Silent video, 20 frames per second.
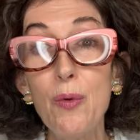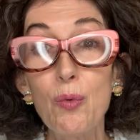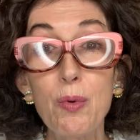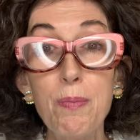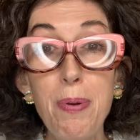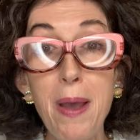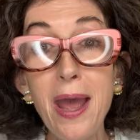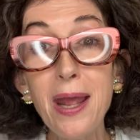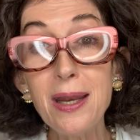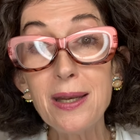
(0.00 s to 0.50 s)

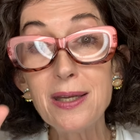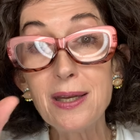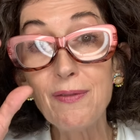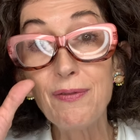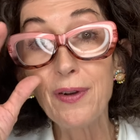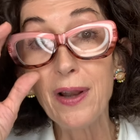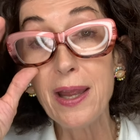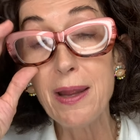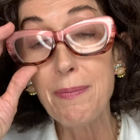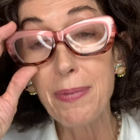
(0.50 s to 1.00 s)

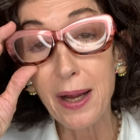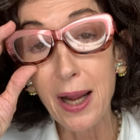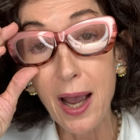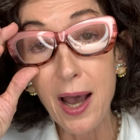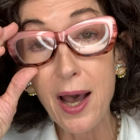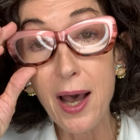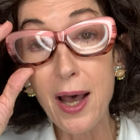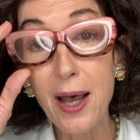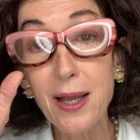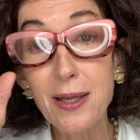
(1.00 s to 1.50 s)
repetitively
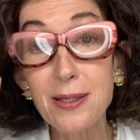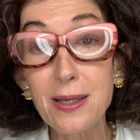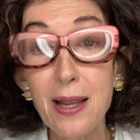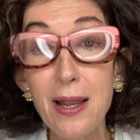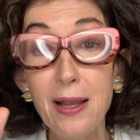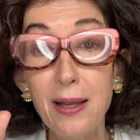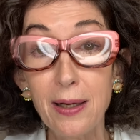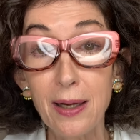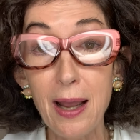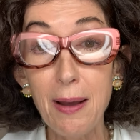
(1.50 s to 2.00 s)
because
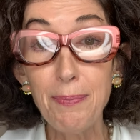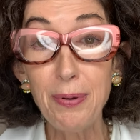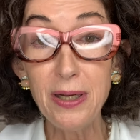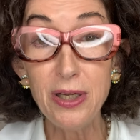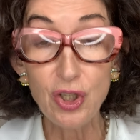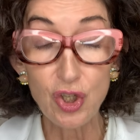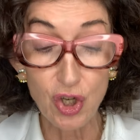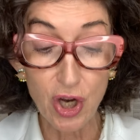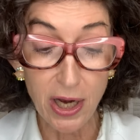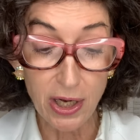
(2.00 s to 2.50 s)

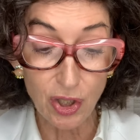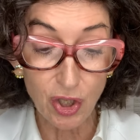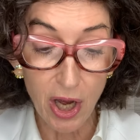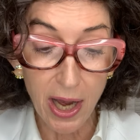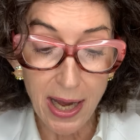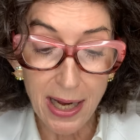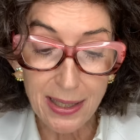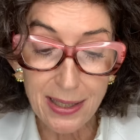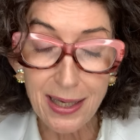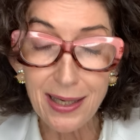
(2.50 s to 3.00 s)
companies change
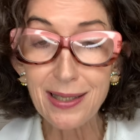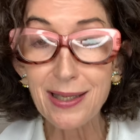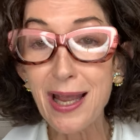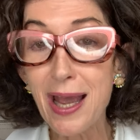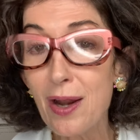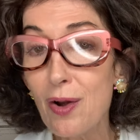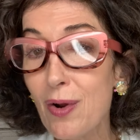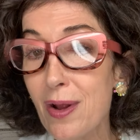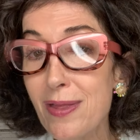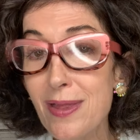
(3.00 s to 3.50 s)
hands,
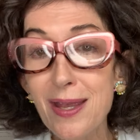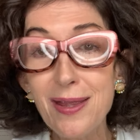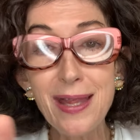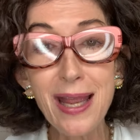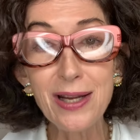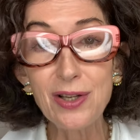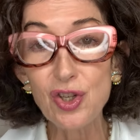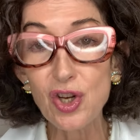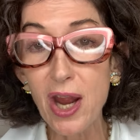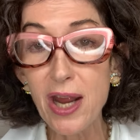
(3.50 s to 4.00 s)
etc., and then
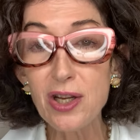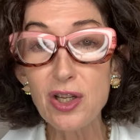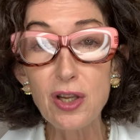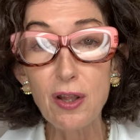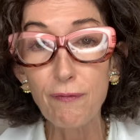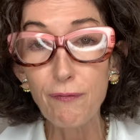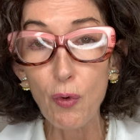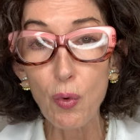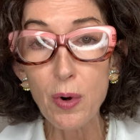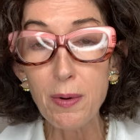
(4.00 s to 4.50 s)
they change the
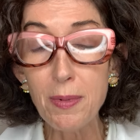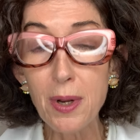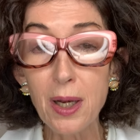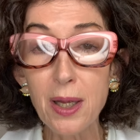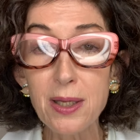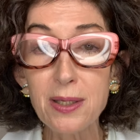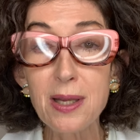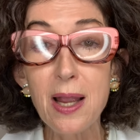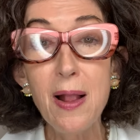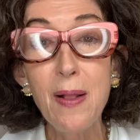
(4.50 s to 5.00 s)

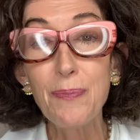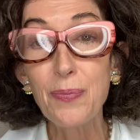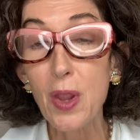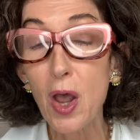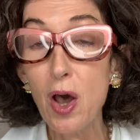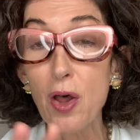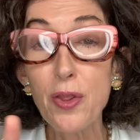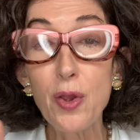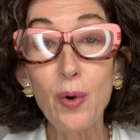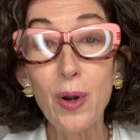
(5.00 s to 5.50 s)
formulas,
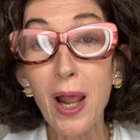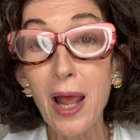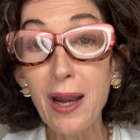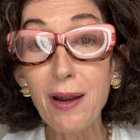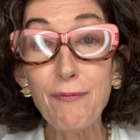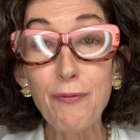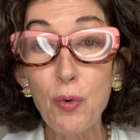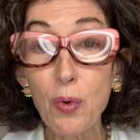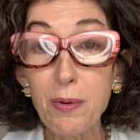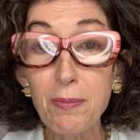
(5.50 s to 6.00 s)
although a lot
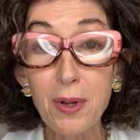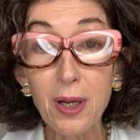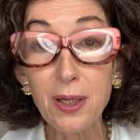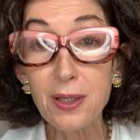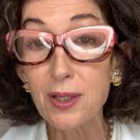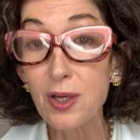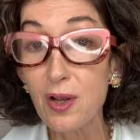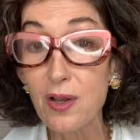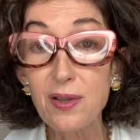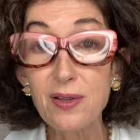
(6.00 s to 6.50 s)
of
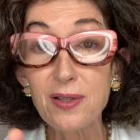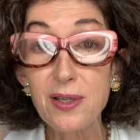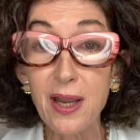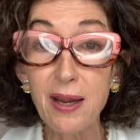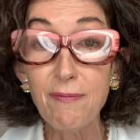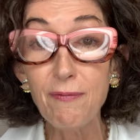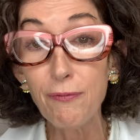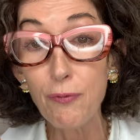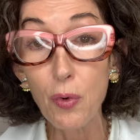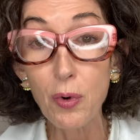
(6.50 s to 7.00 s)
formulas are the
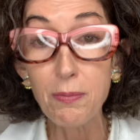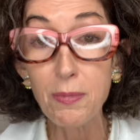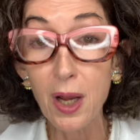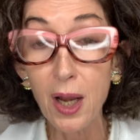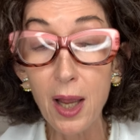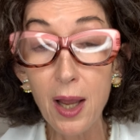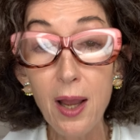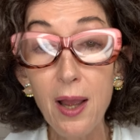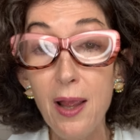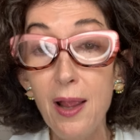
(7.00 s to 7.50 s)
same
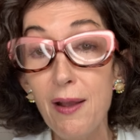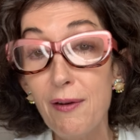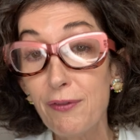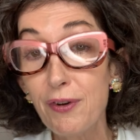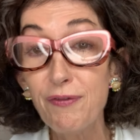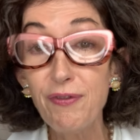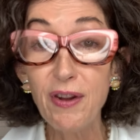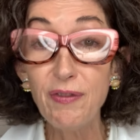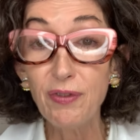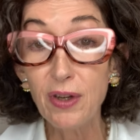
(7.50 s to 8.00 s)
formula
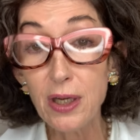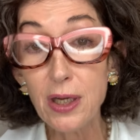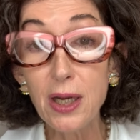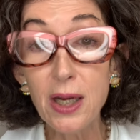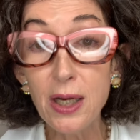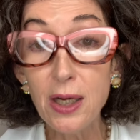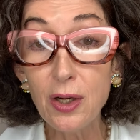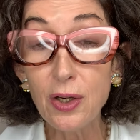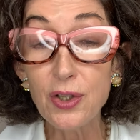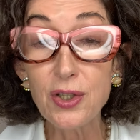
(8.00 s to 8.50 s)
for 50
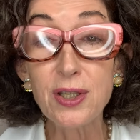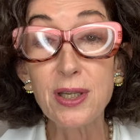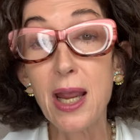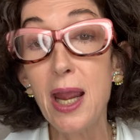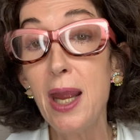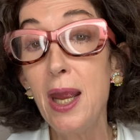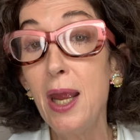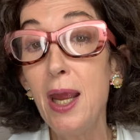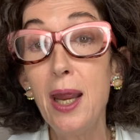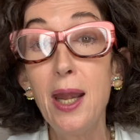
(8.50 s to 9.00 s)
years,
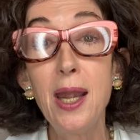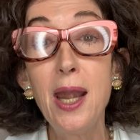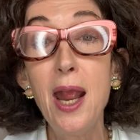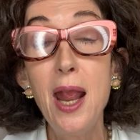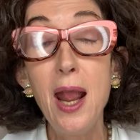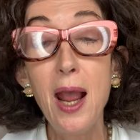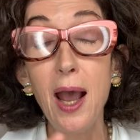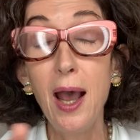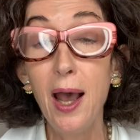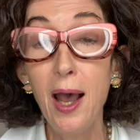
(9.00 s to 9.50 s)
and
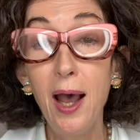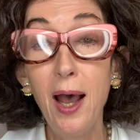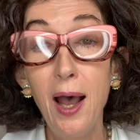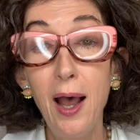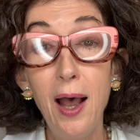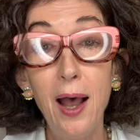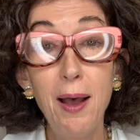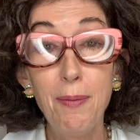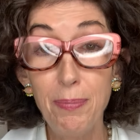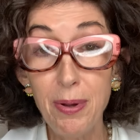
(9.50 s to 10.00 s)

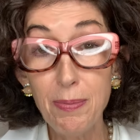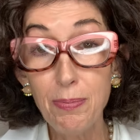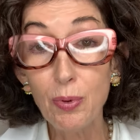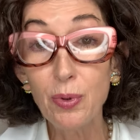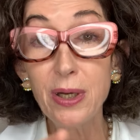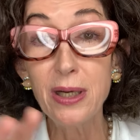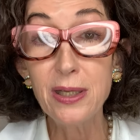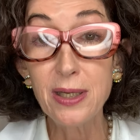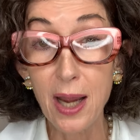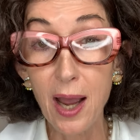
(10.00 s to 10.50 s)
people
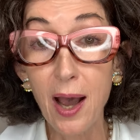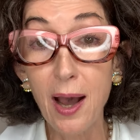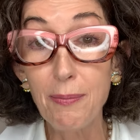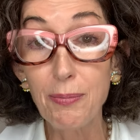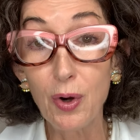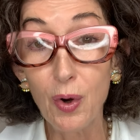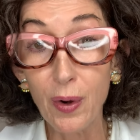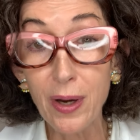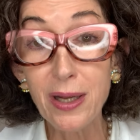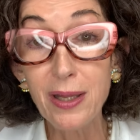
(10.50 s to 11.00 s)
need to
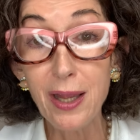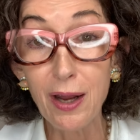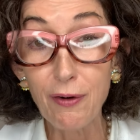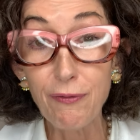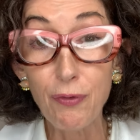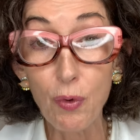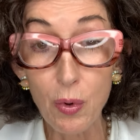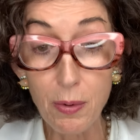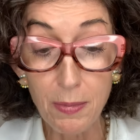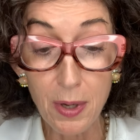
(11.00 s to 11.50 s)
upgrade their
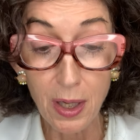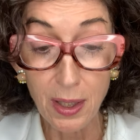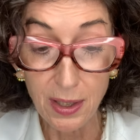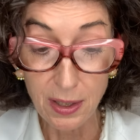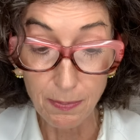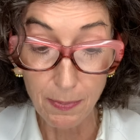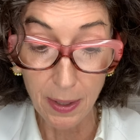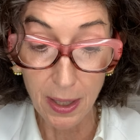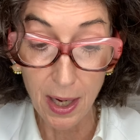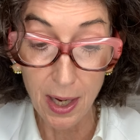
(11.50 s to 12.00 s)

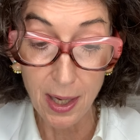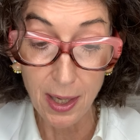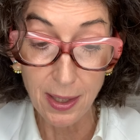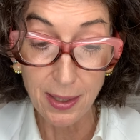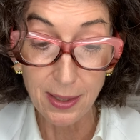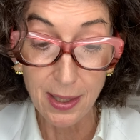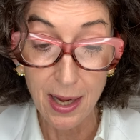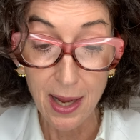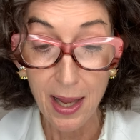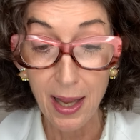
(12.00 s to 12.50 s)
formulas
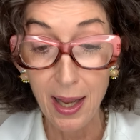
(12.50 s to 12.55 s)
because